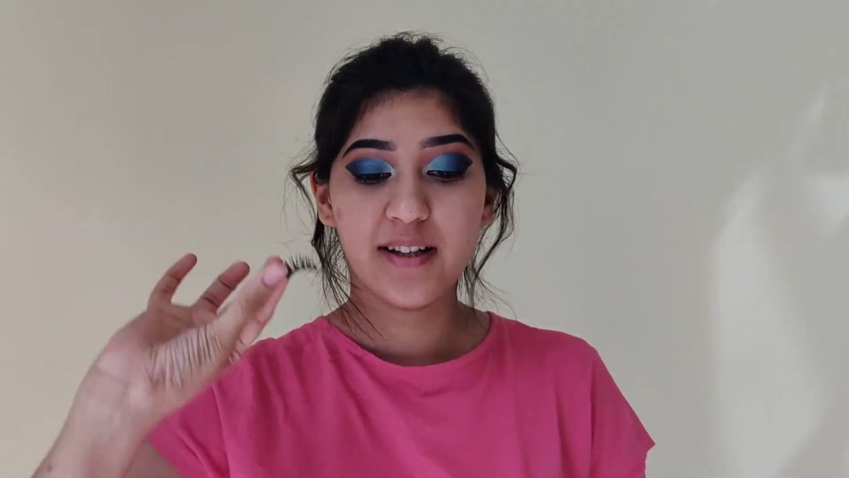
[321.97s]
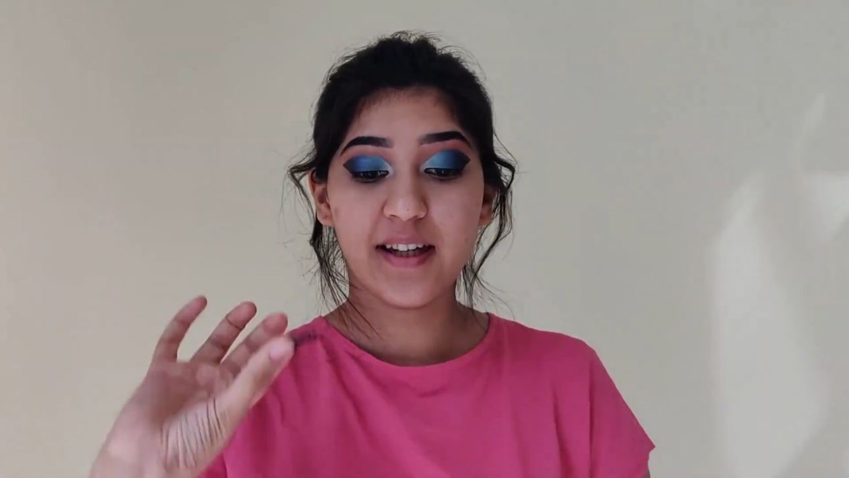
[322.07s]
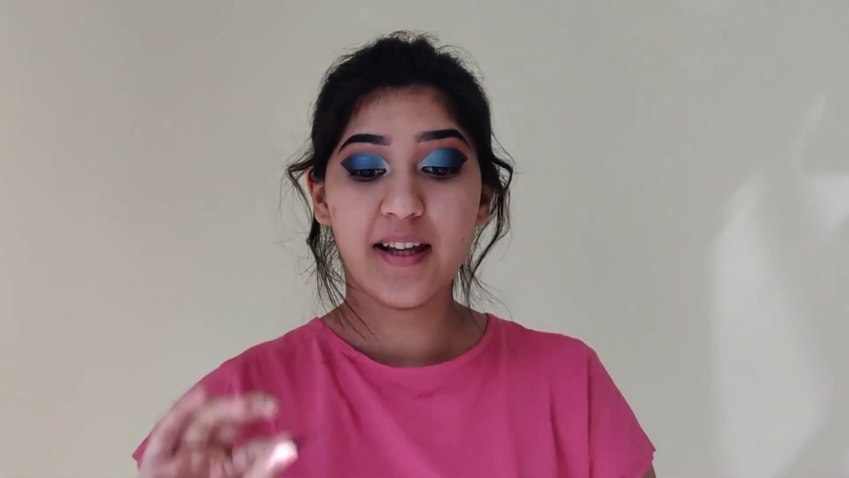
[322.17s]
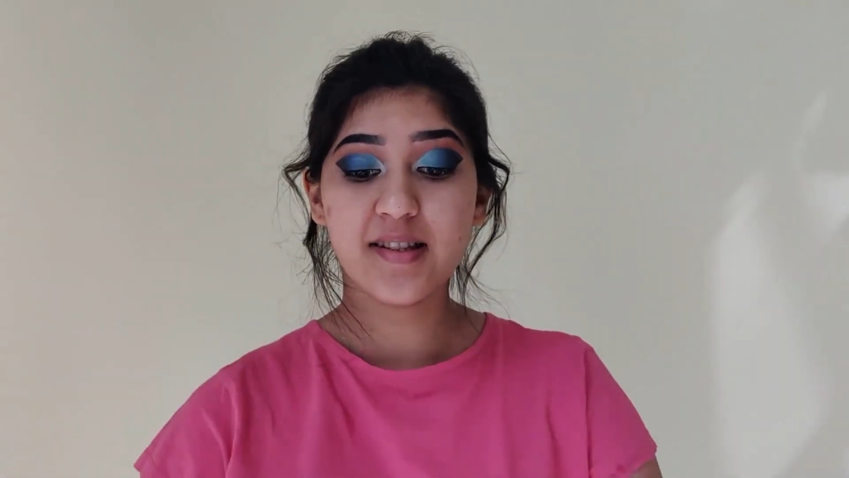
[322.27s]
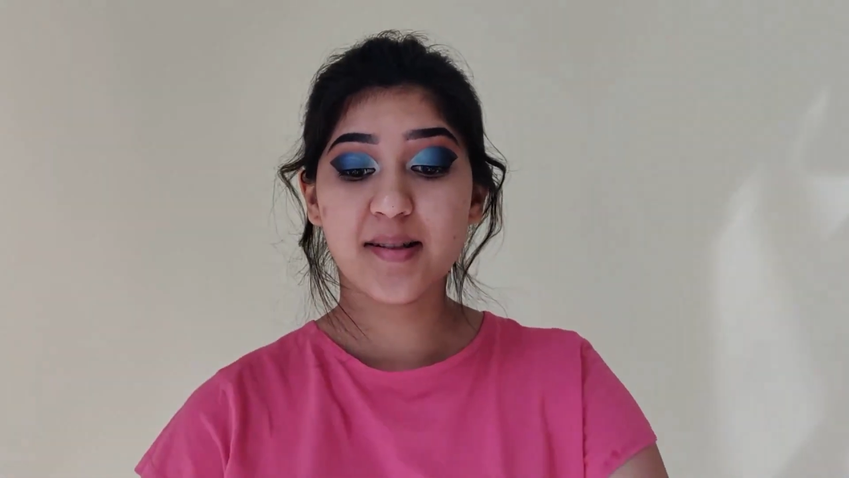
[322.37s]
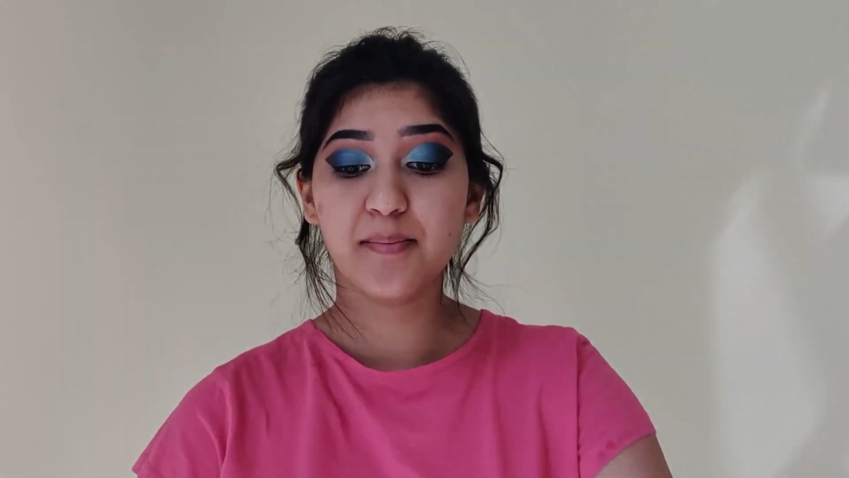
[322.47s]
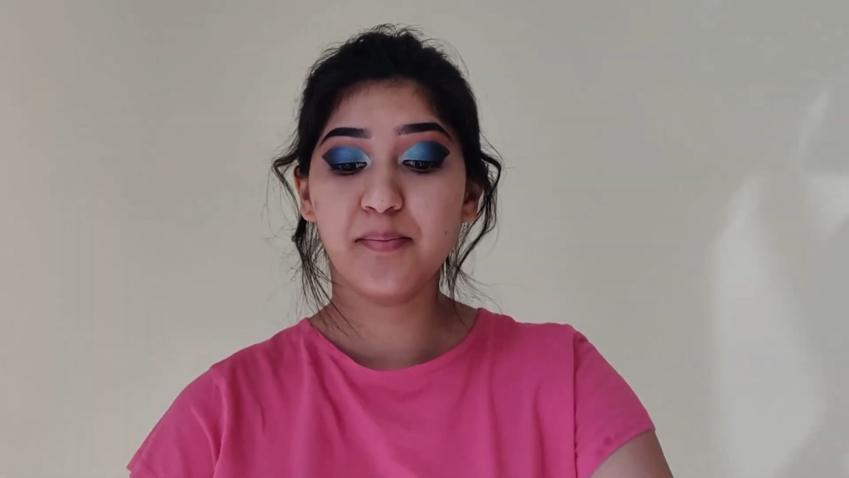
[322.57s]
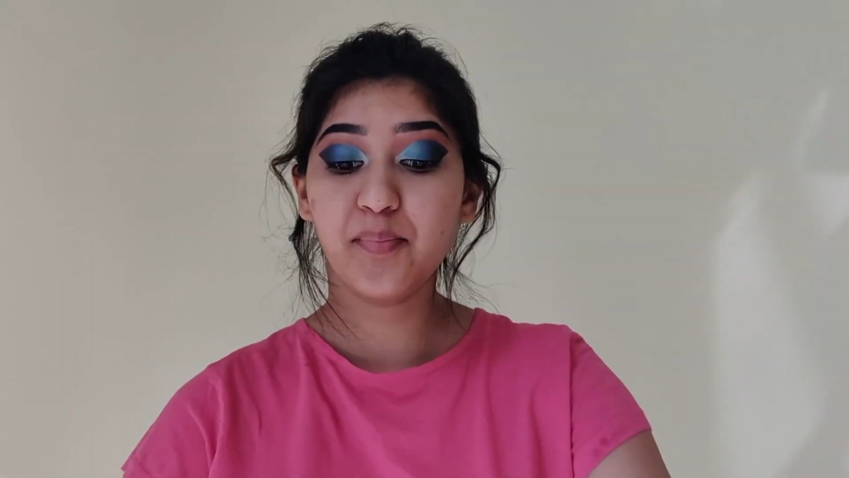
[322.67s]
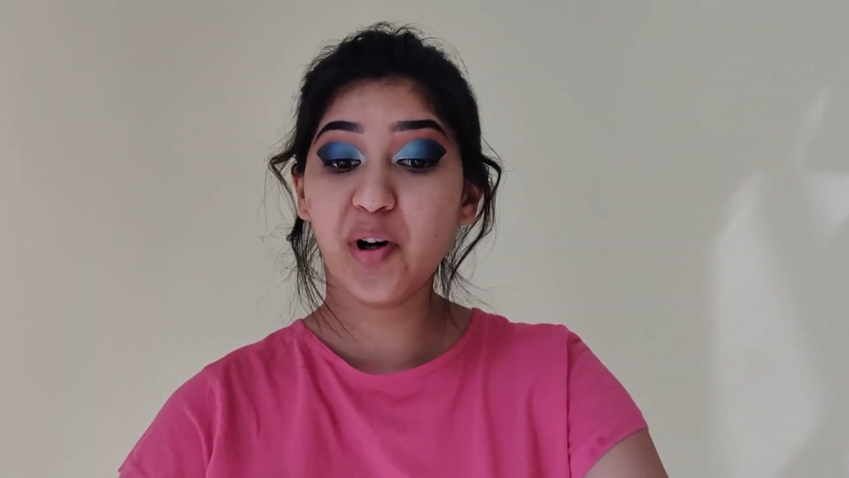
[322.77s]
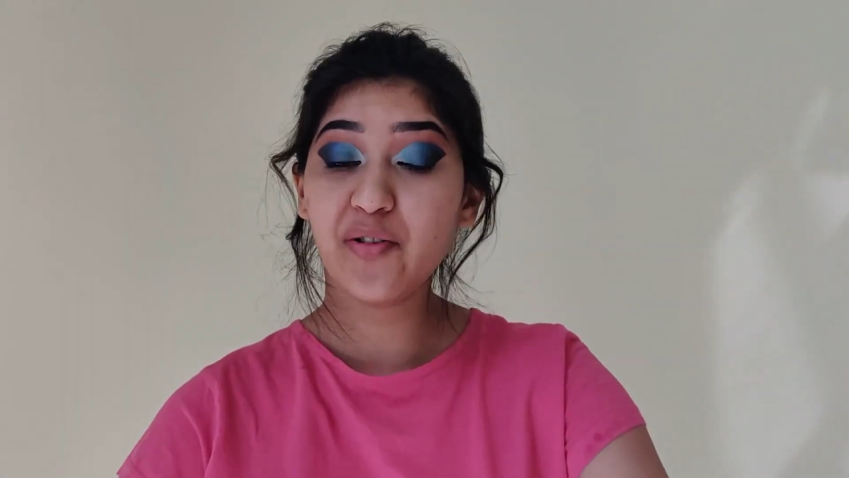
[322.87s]
gets
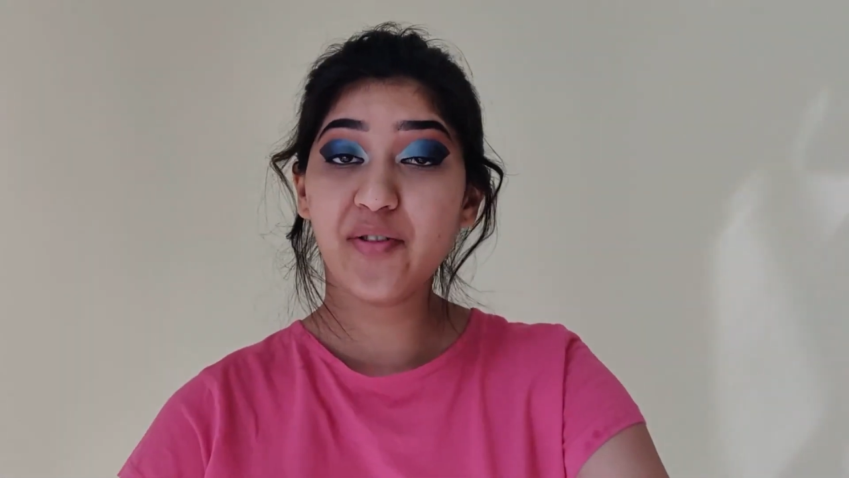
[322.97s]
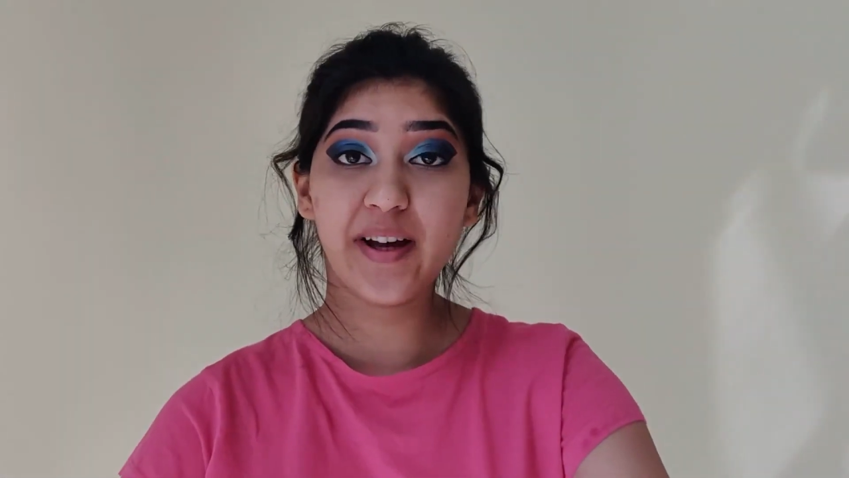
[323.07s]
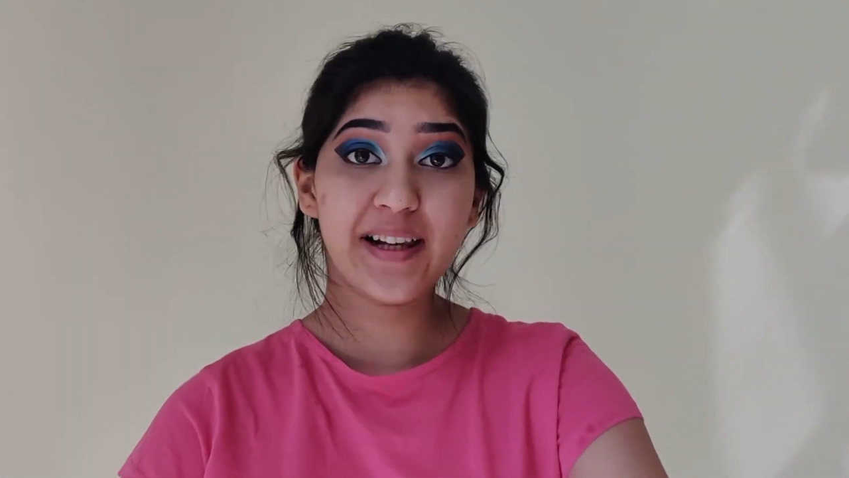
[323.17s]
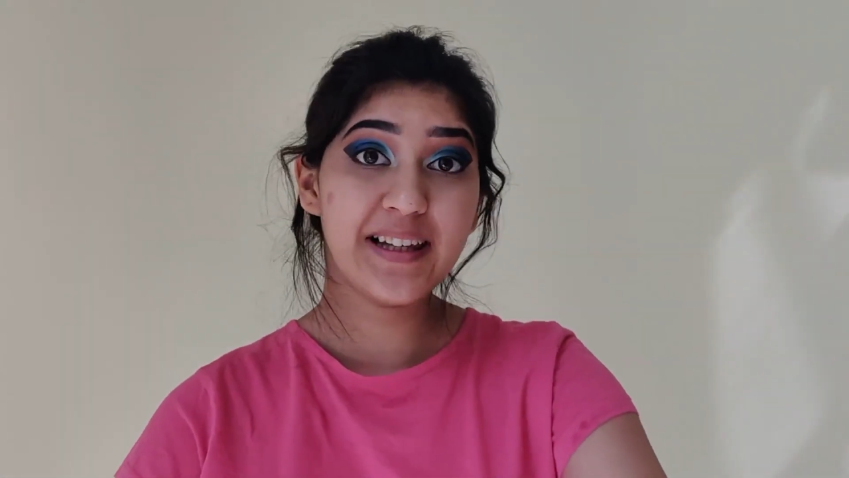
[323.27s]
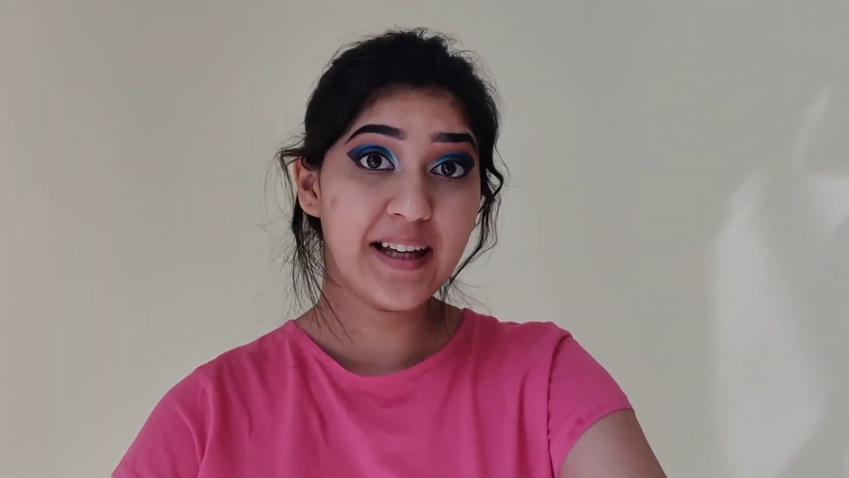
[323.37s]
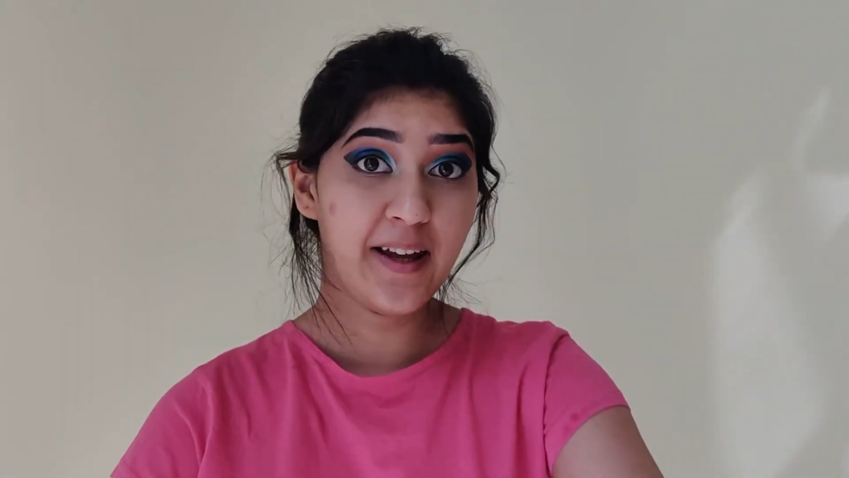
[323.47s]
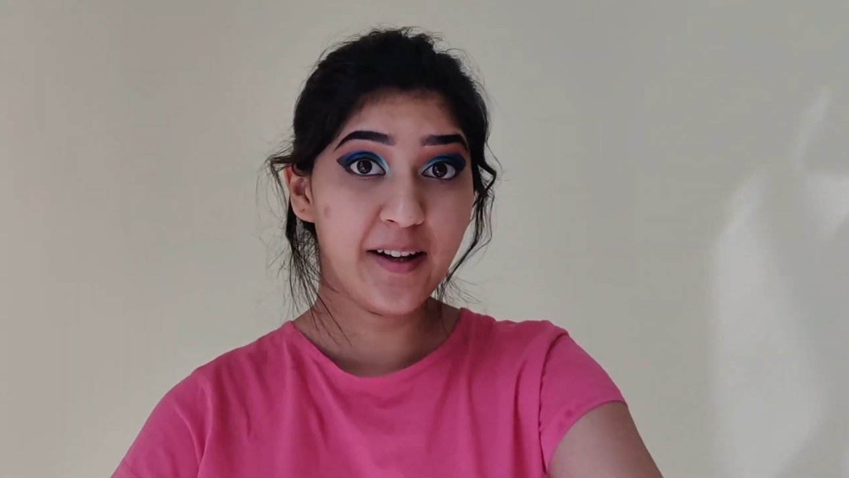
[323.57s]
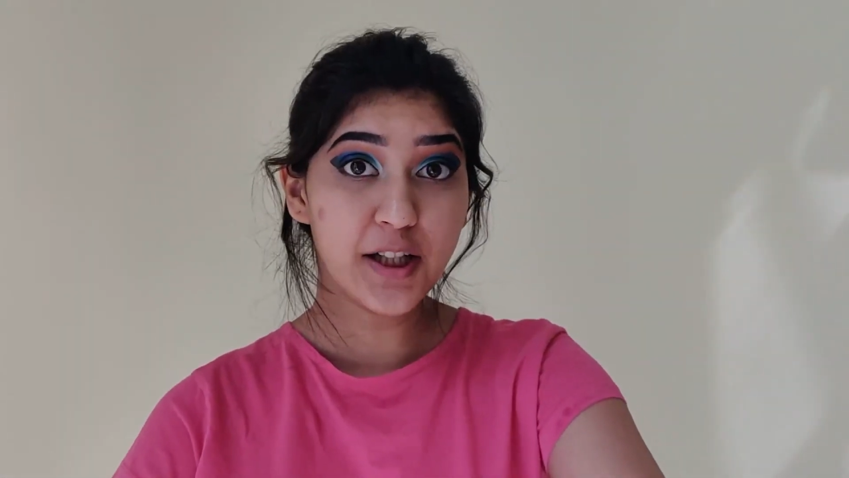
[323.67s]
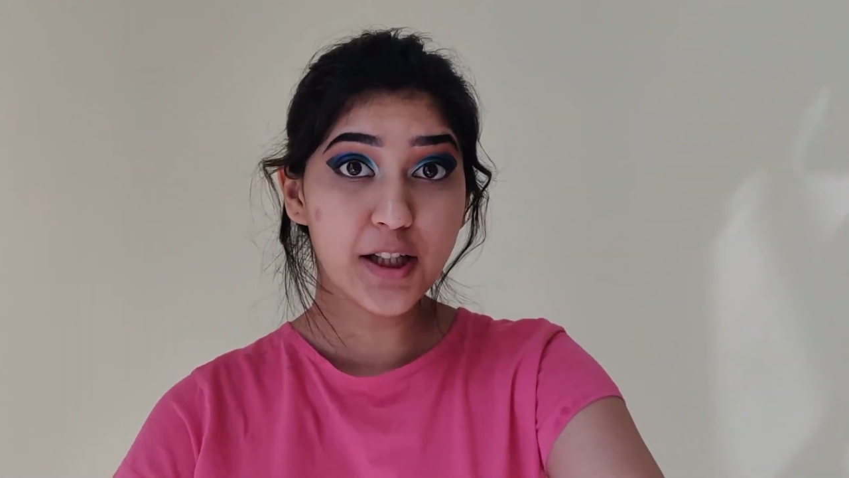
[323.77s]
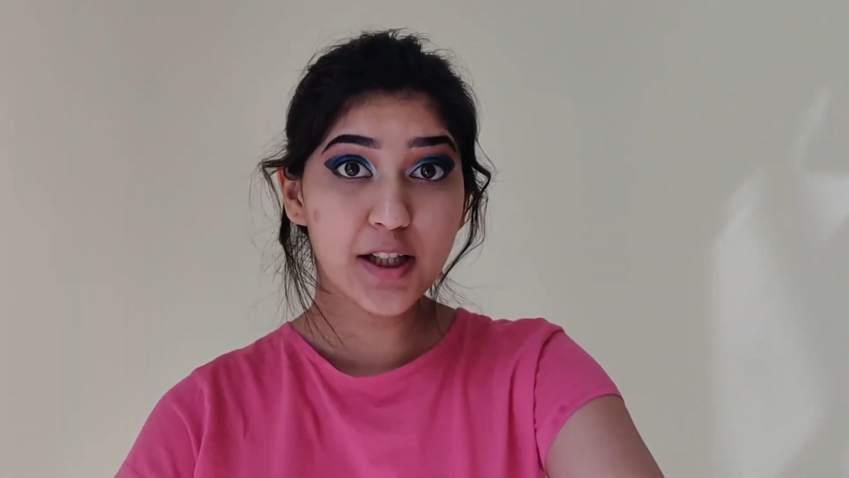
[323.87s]
perfectly
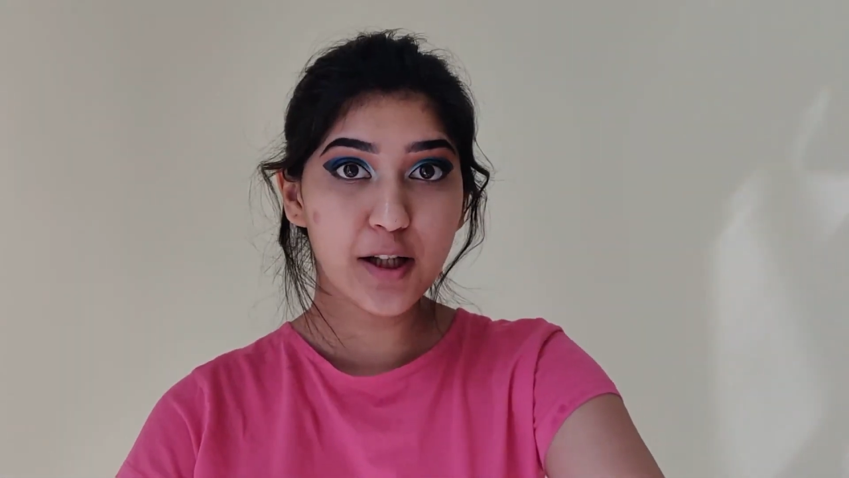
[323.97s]
hidden